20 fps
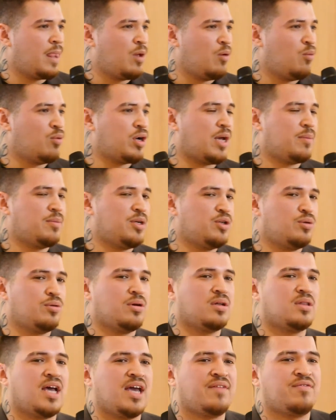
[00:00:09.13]
Would I be
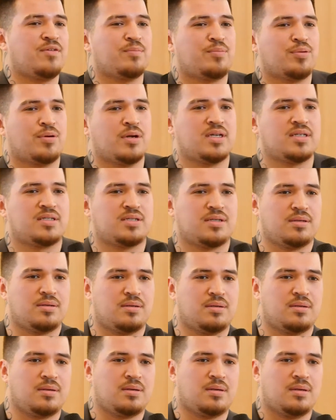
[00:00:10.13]
doing life in prison
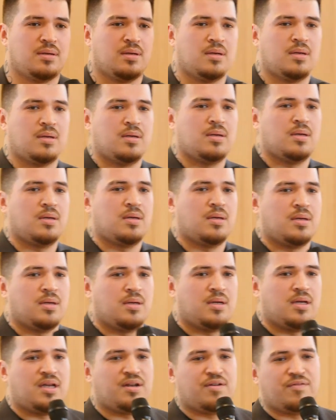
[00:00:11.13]

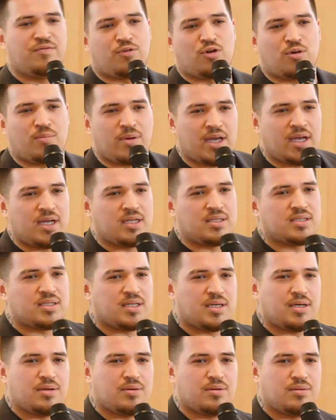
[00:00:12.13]
in a four by eight
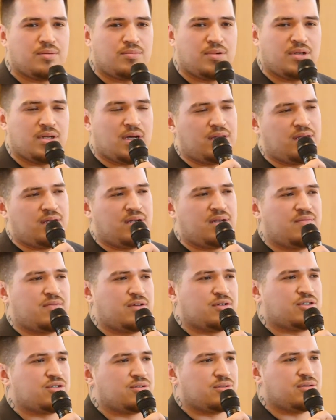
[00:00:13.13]
cell with other
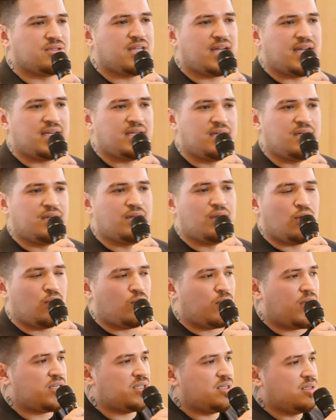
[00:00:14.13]
individuals that I didn't know,
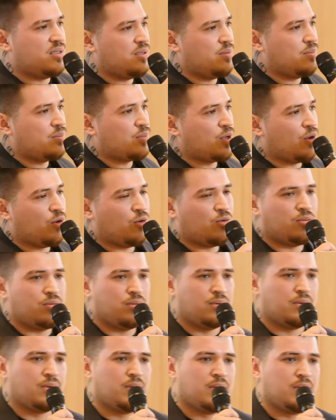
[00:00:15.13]
watching them
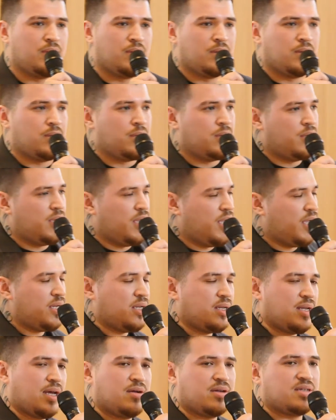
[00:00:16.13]
go in
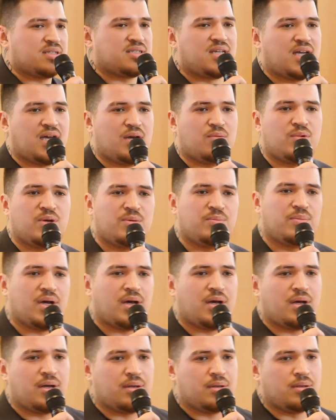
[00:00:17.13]
and out as time went
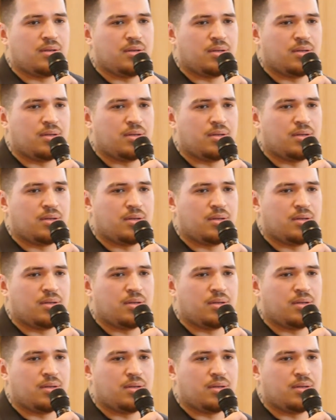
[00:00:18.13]
by?